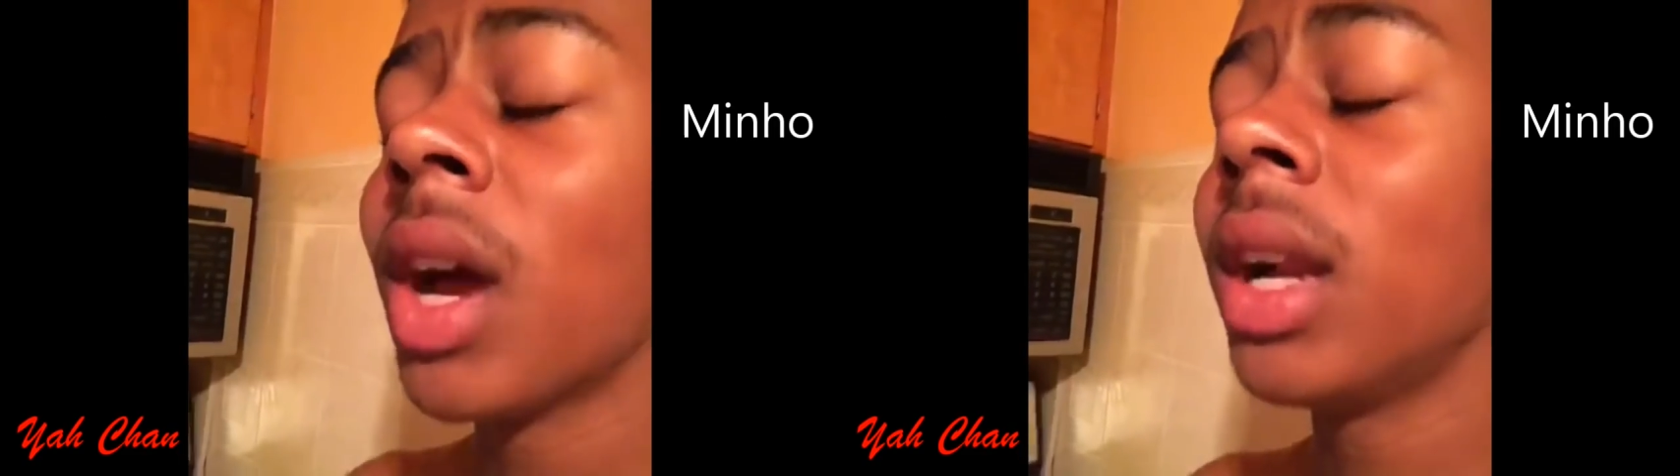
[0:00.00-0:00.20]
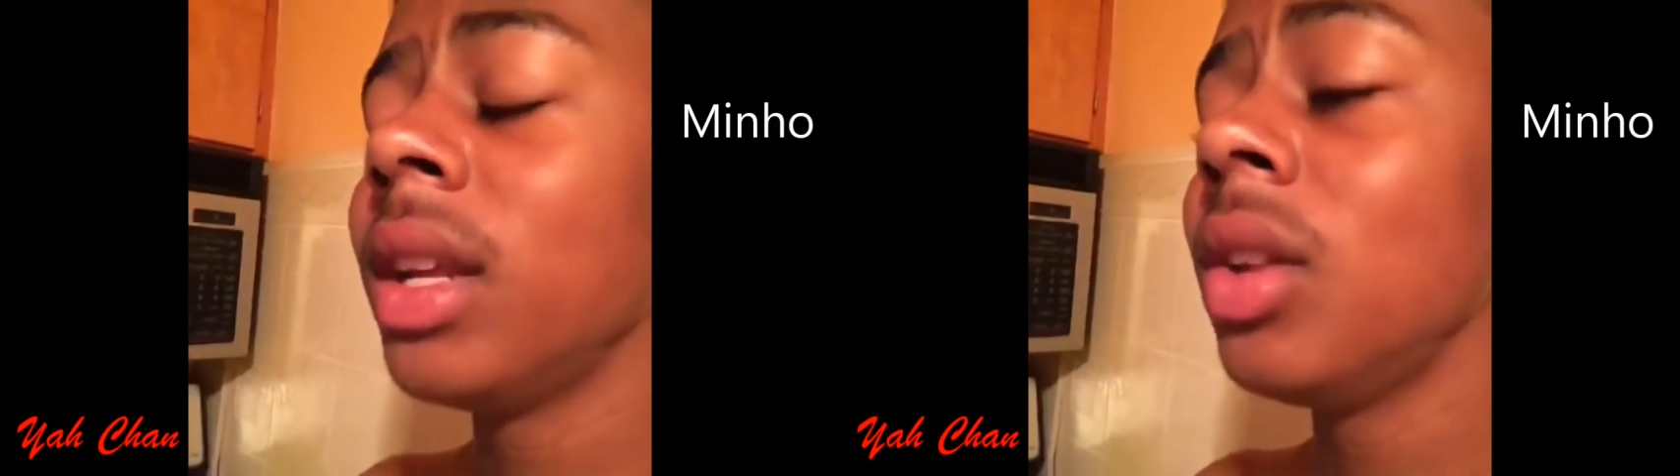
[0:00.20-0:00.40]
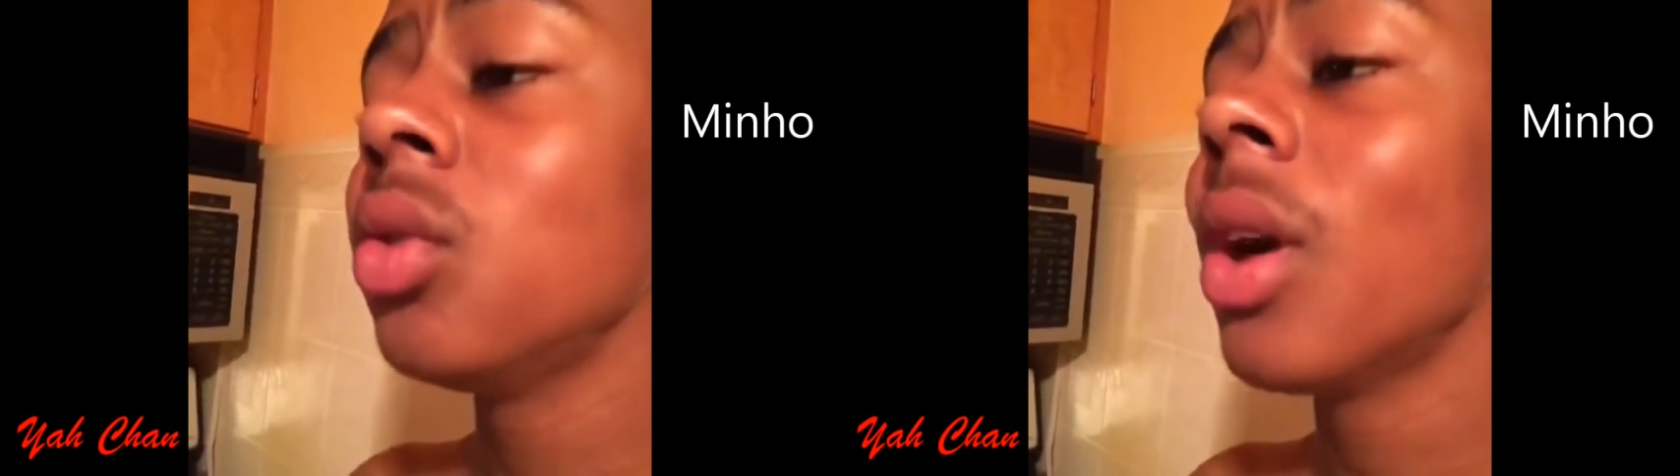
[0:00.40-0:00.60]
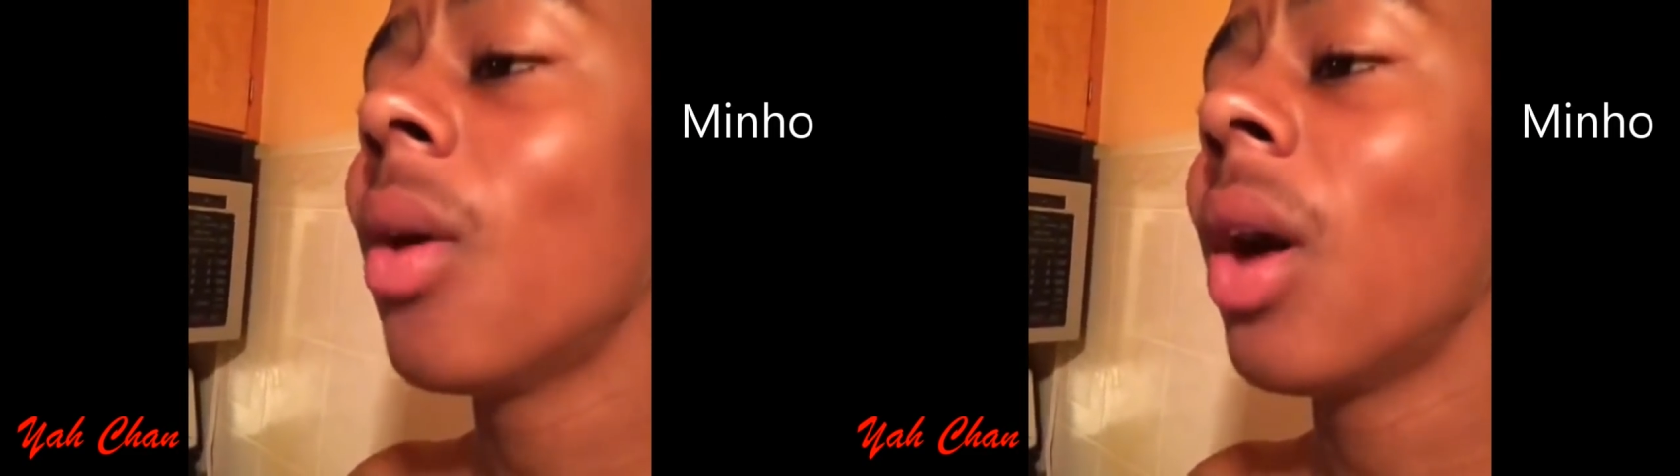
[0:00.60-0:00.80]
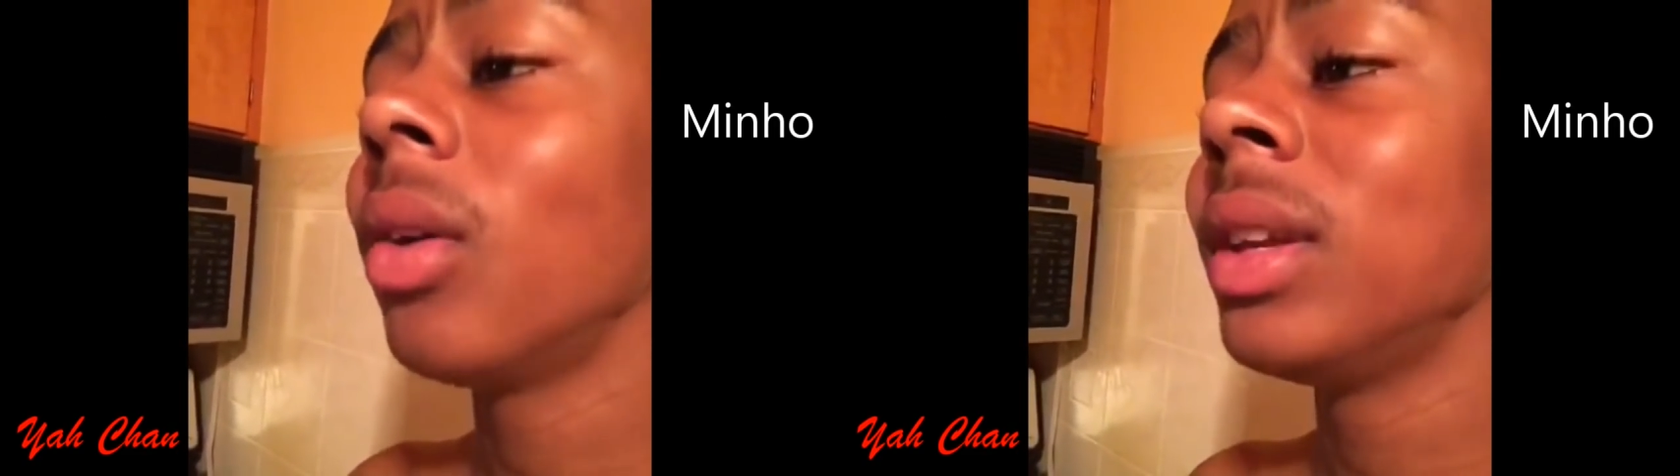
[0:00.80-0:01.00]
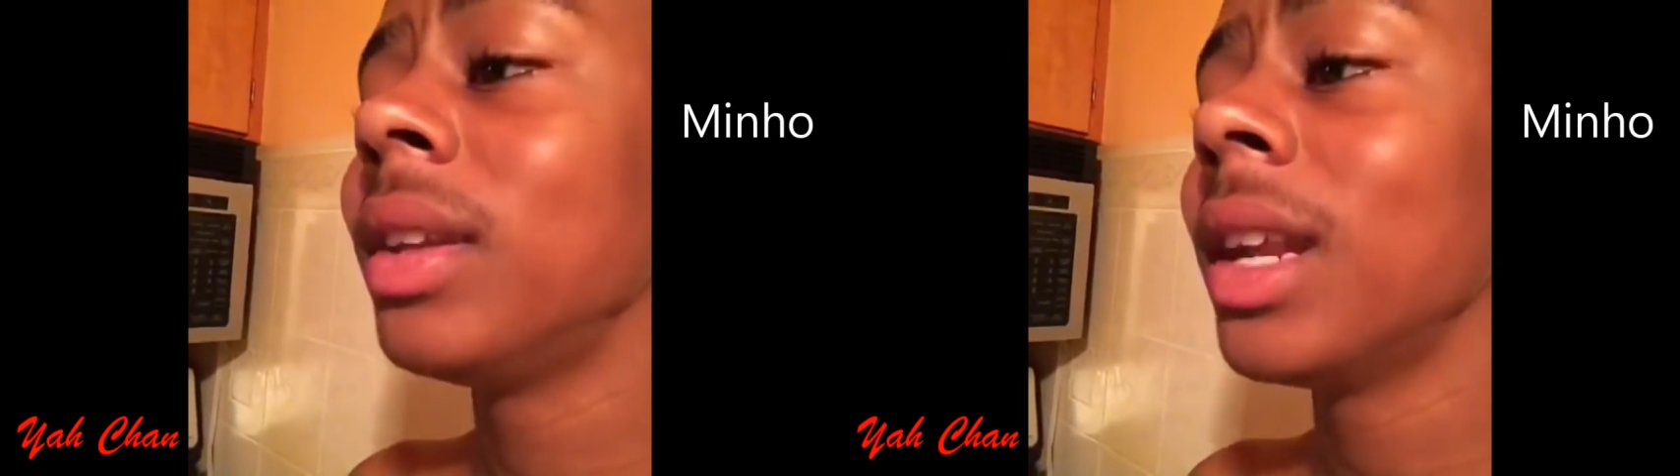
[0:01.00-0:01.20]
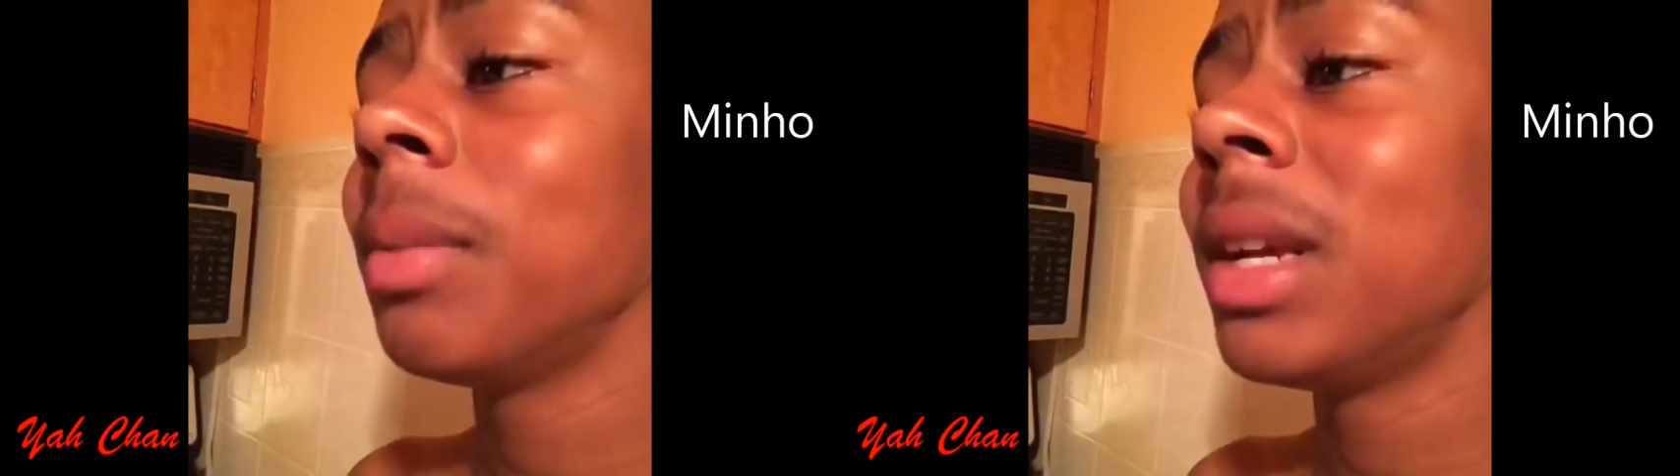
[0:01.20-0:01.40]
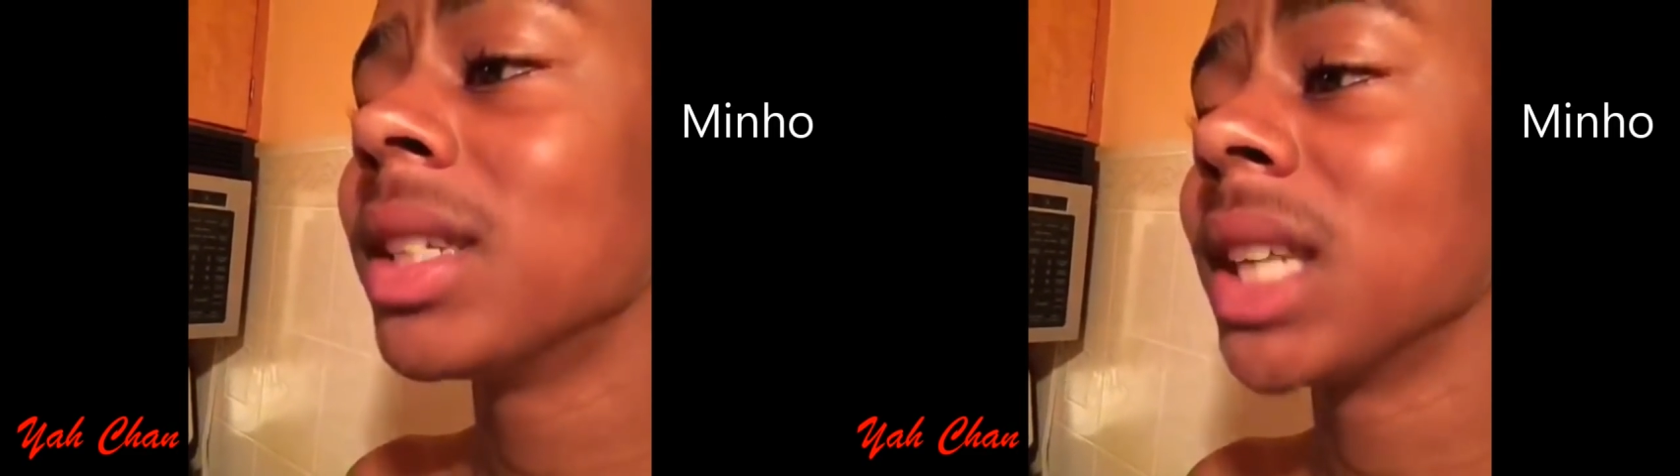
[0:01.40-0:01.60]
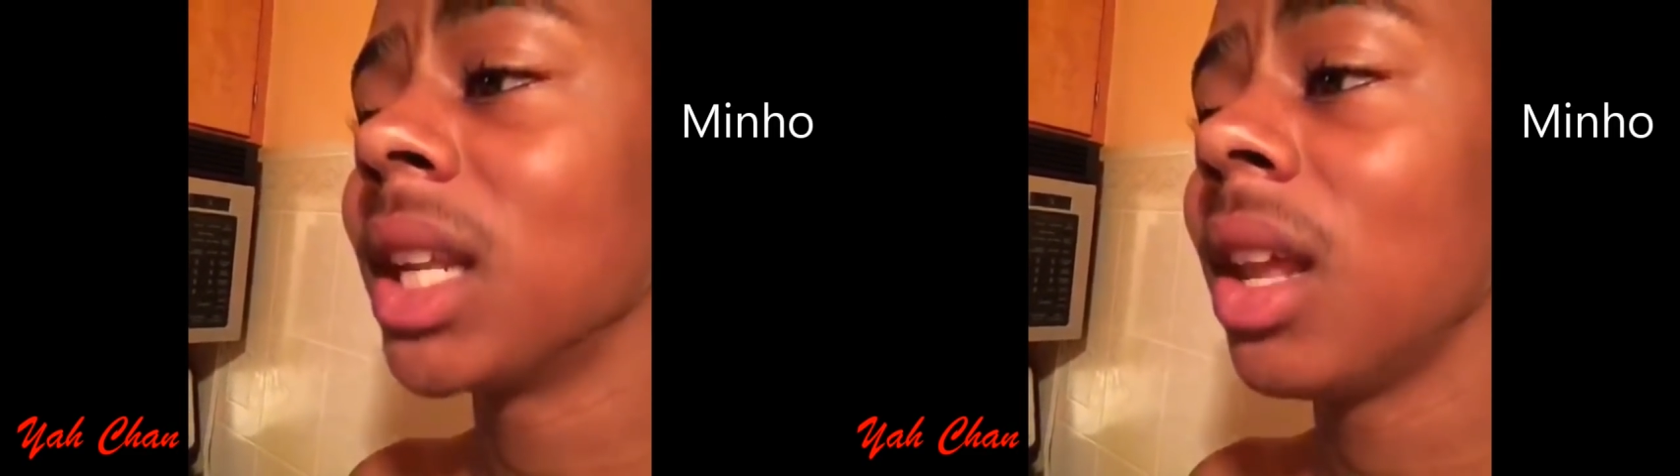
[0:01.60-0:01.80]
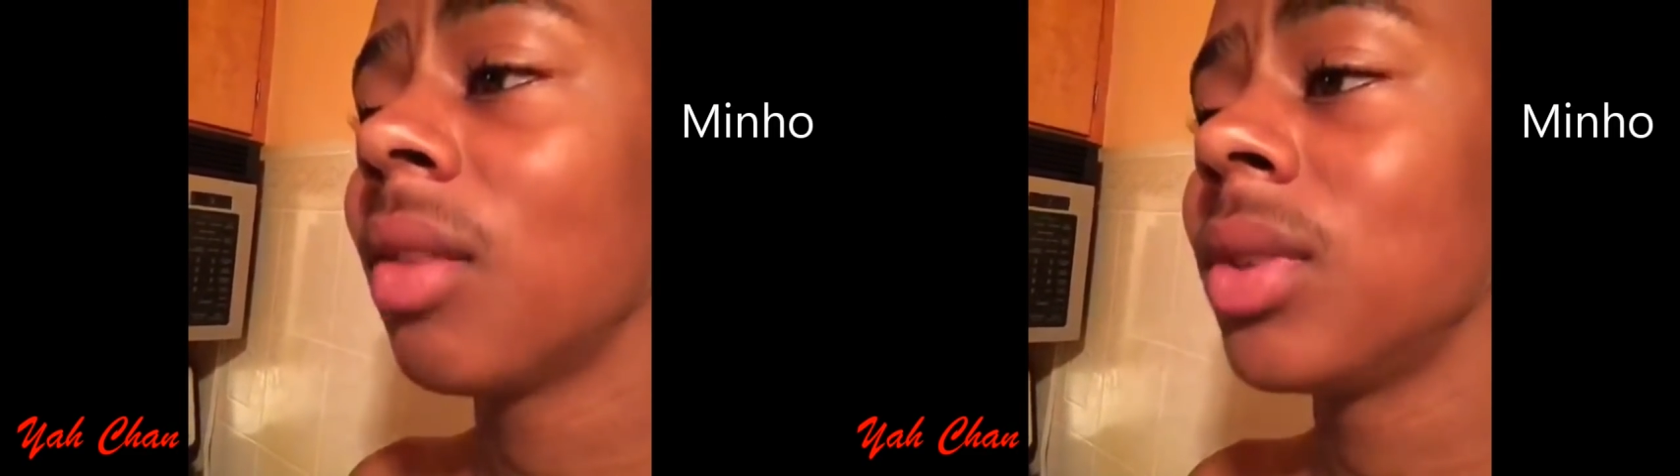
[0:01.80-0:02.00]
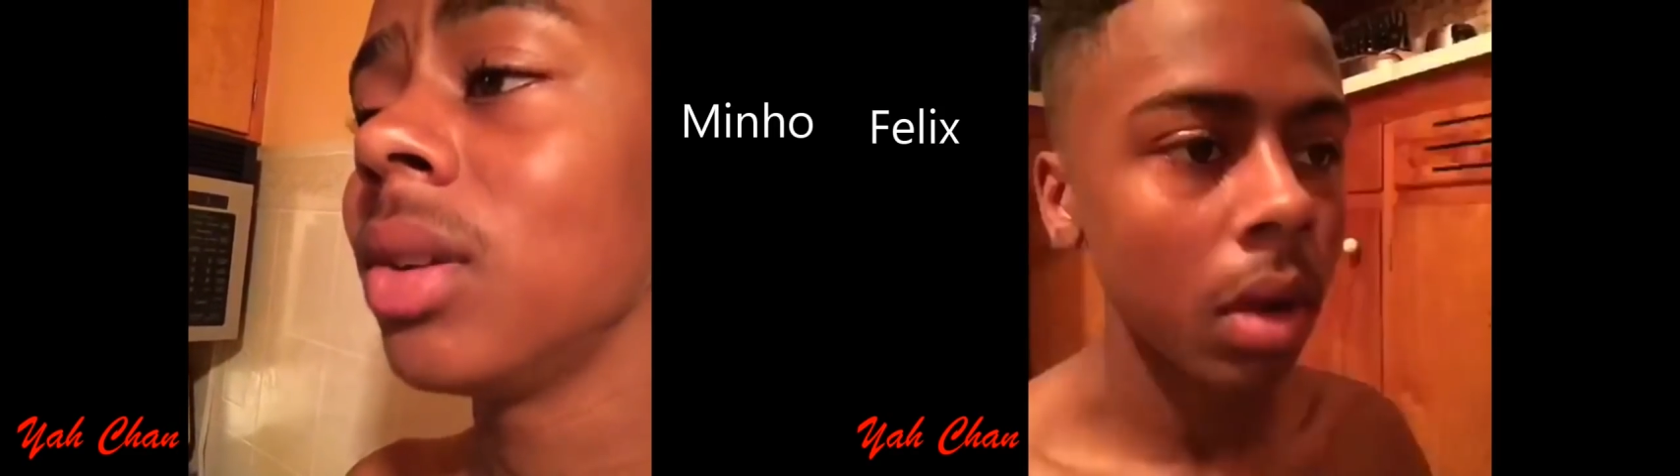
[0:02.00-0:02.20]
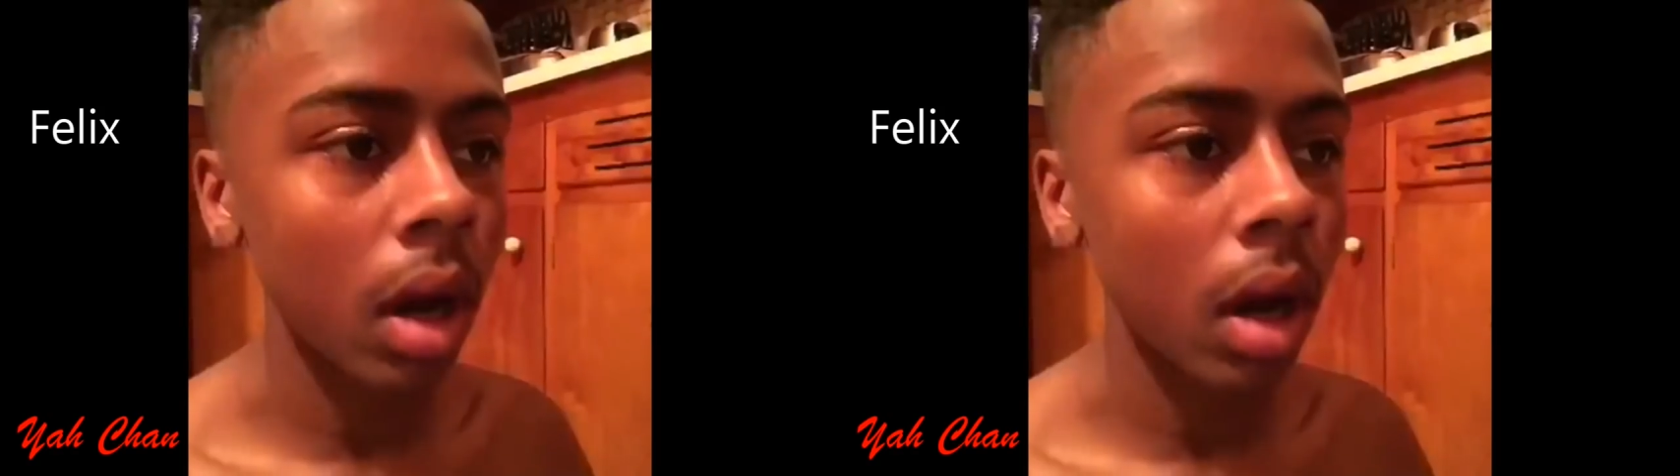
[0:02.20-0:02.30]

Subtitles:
Honey, you know I only did it because I love you.